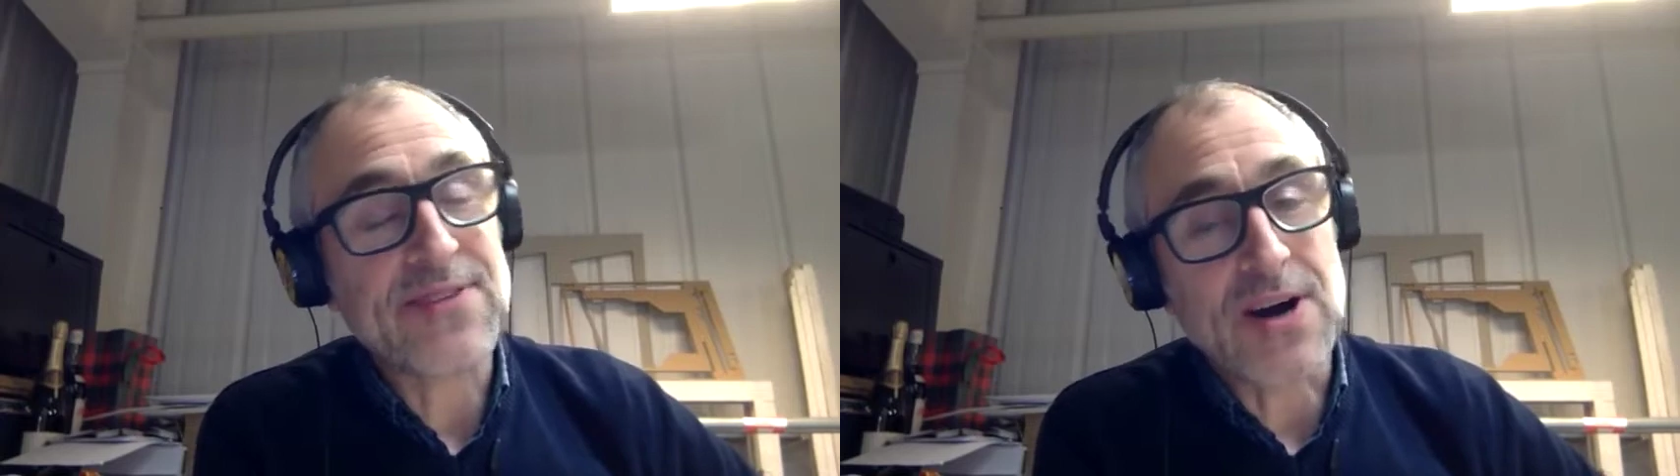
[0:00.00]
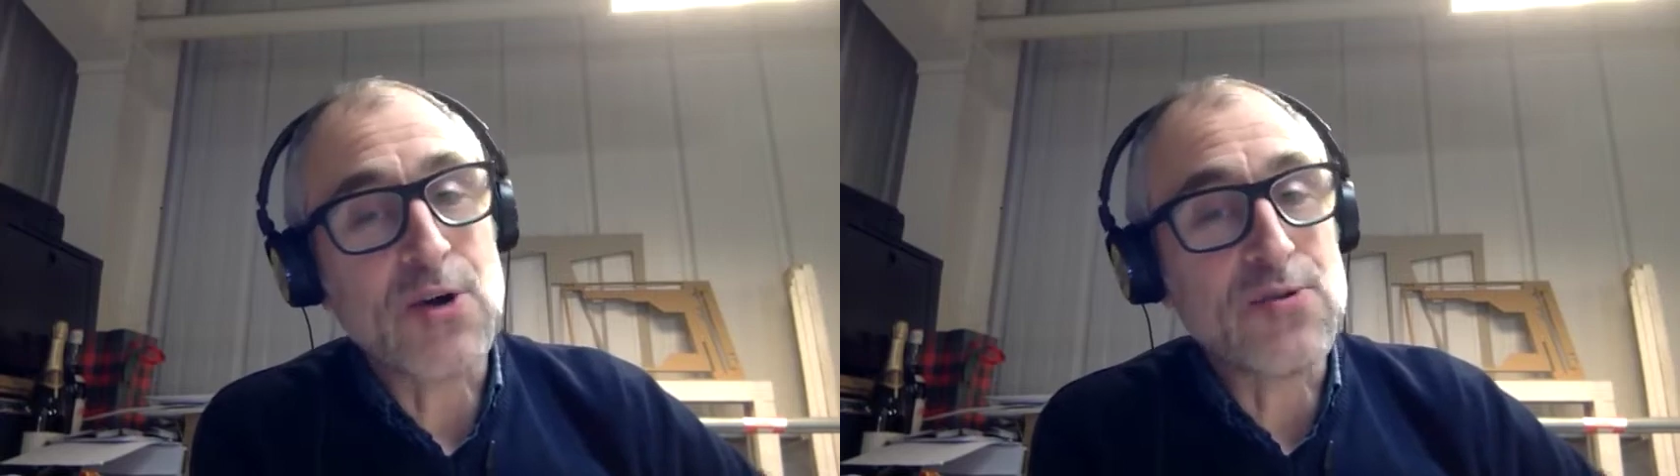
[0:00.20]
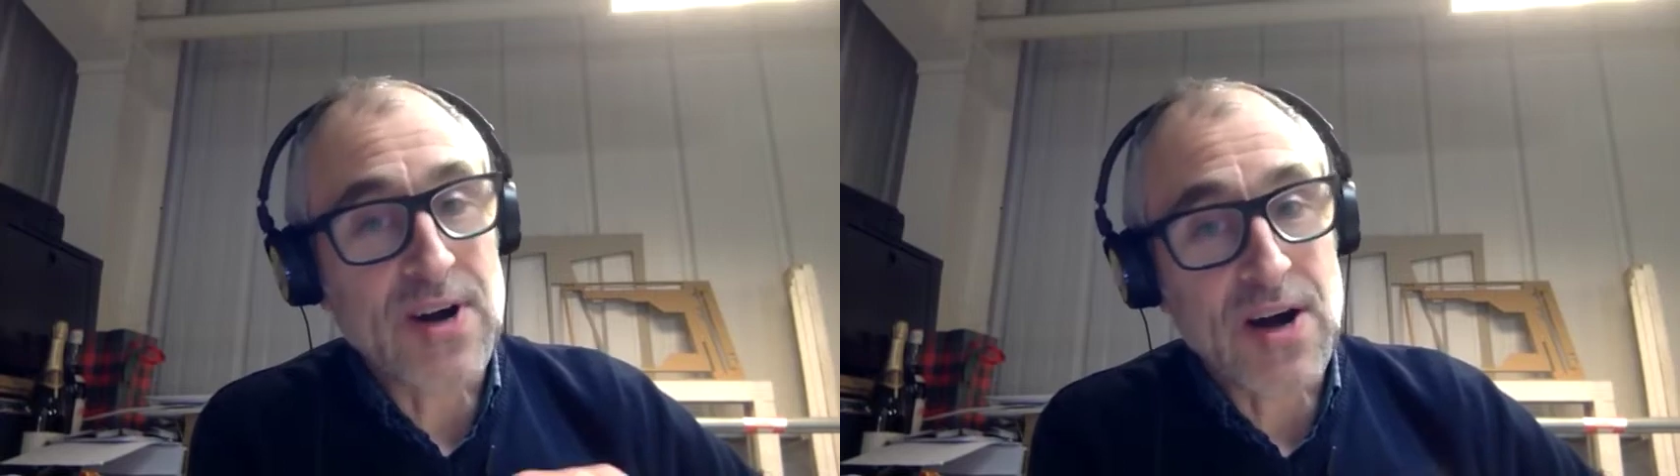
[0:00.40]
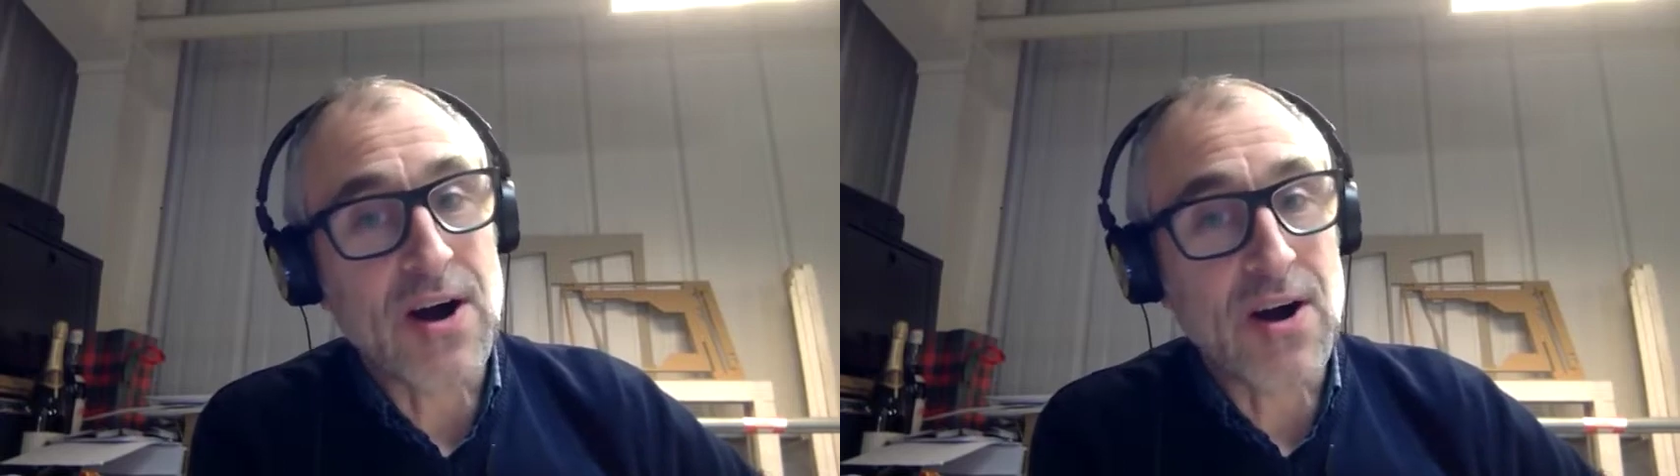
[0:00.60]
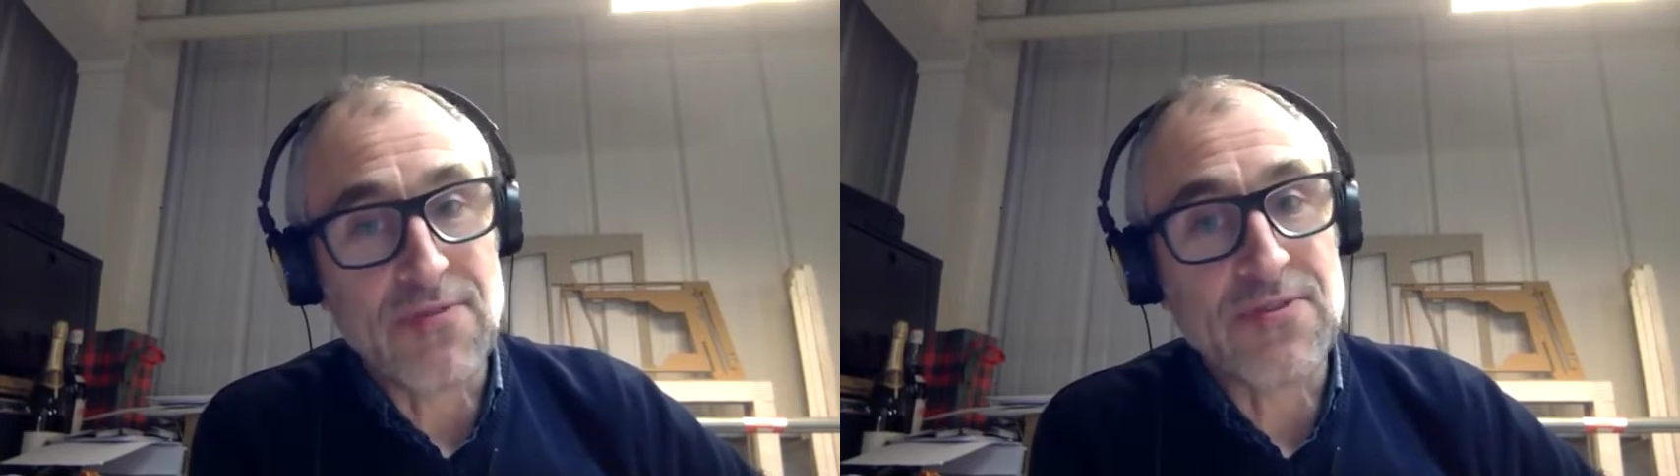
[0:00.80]
for over
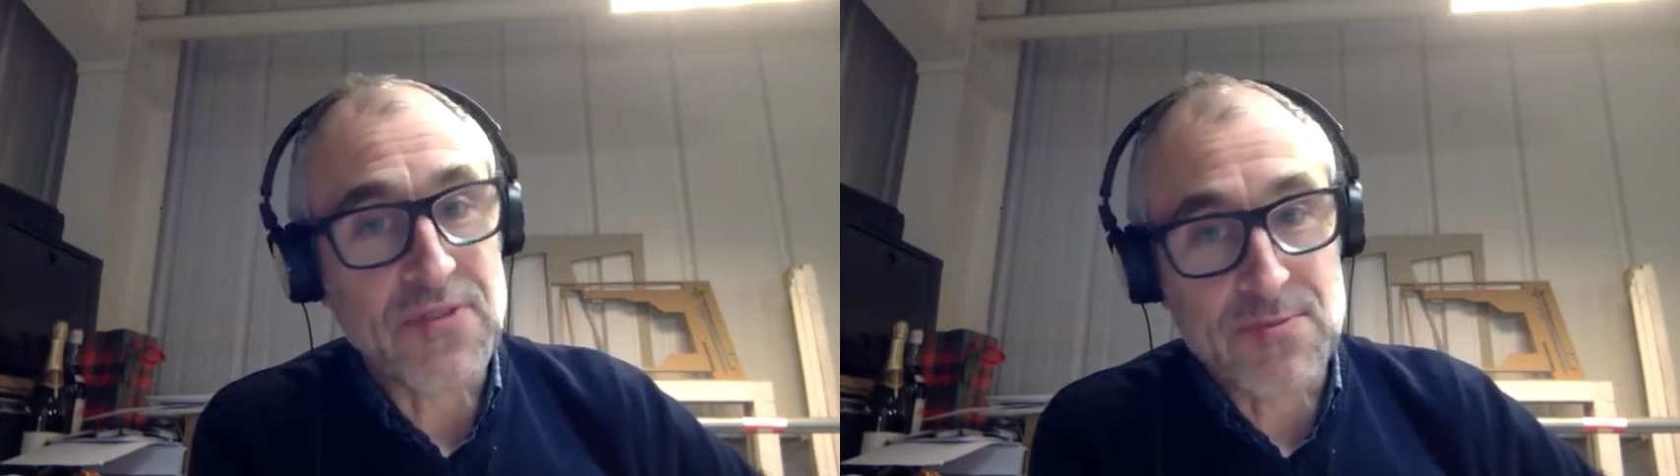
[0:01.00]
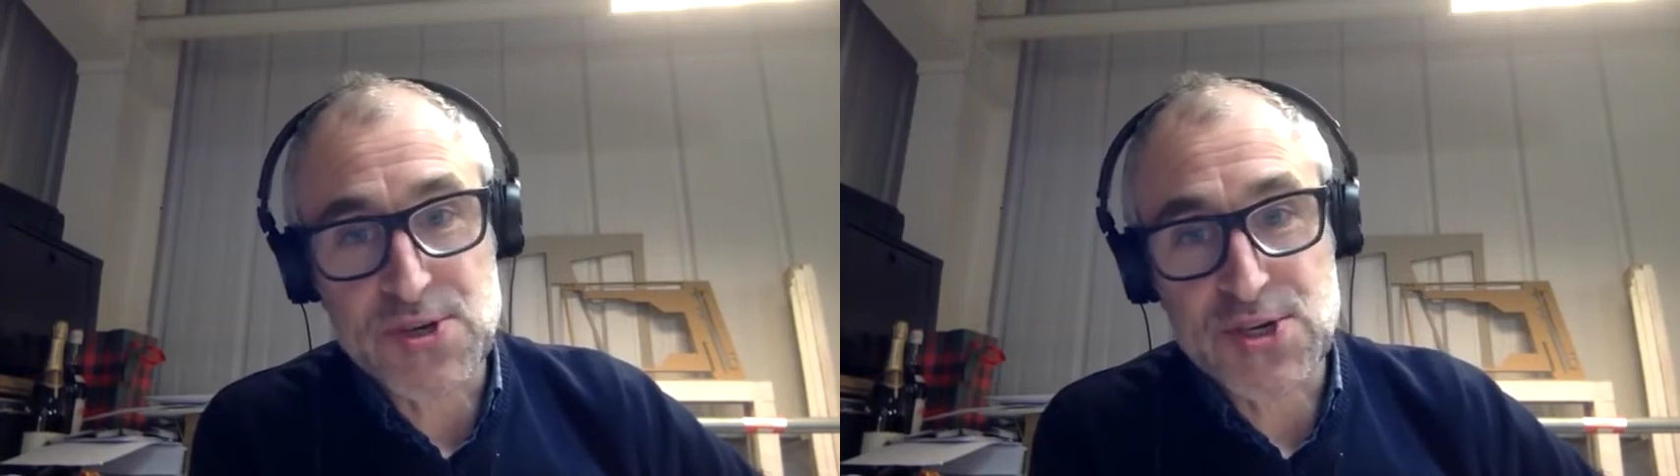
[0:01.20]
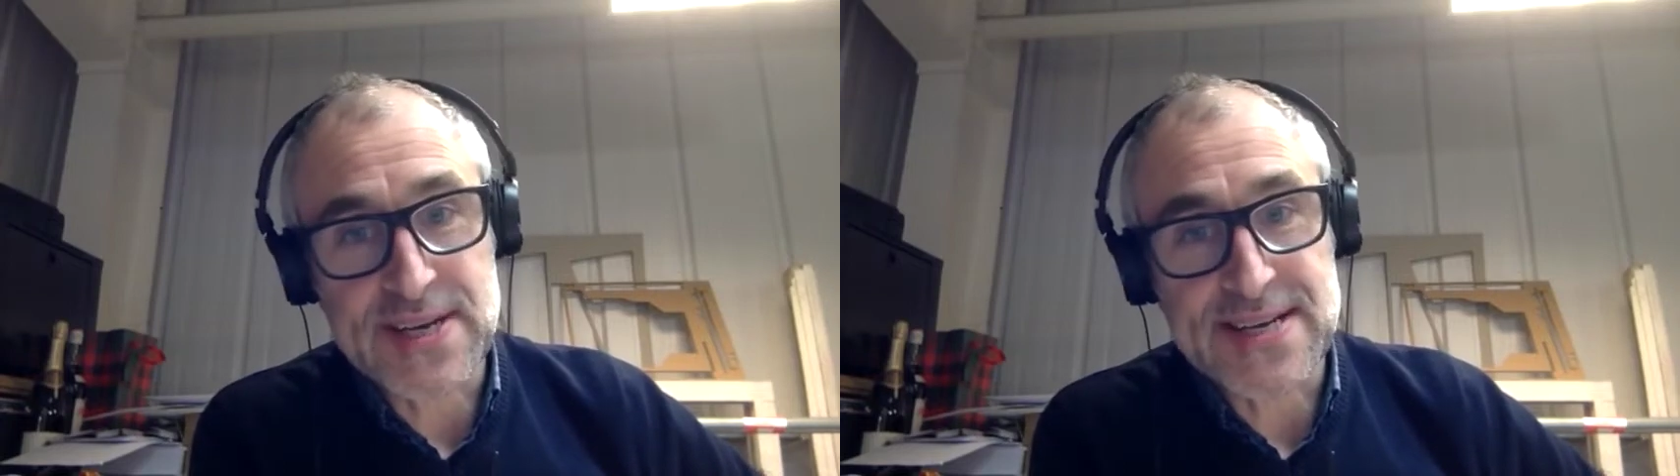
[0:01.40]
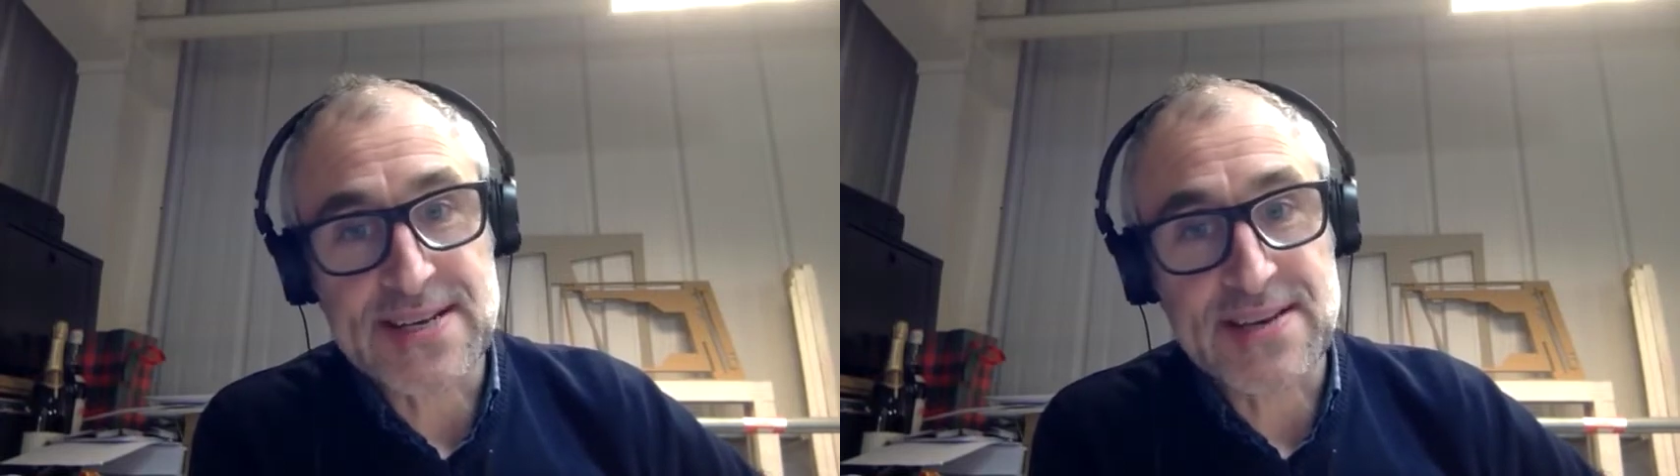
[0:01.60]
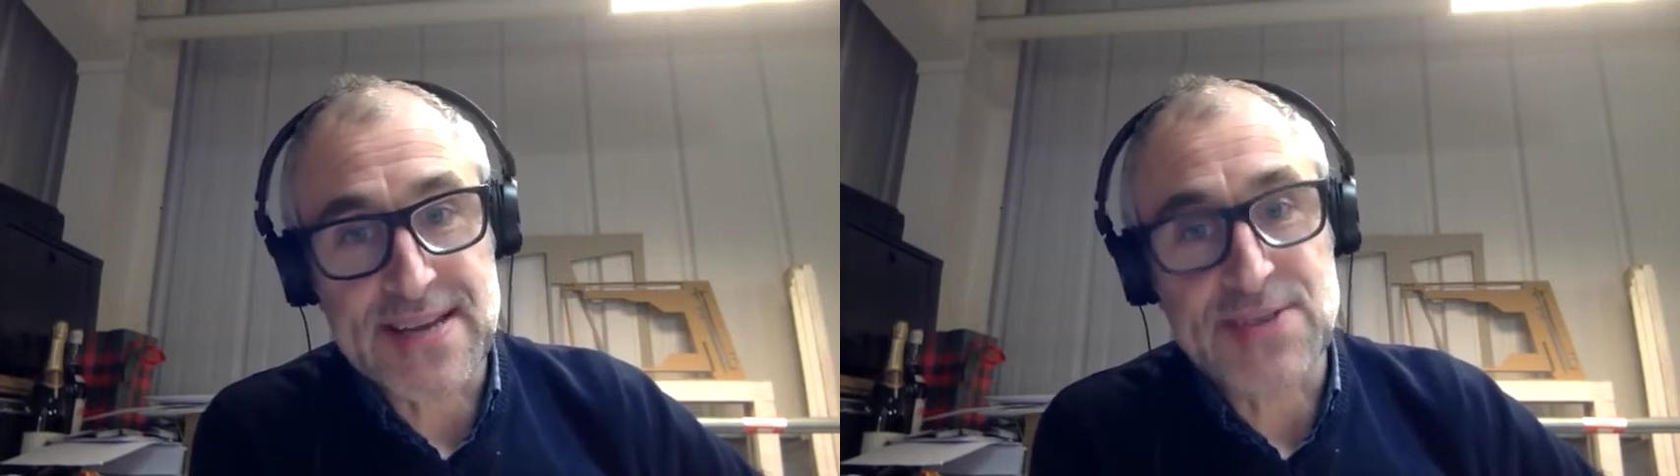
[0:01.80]
half of the machine in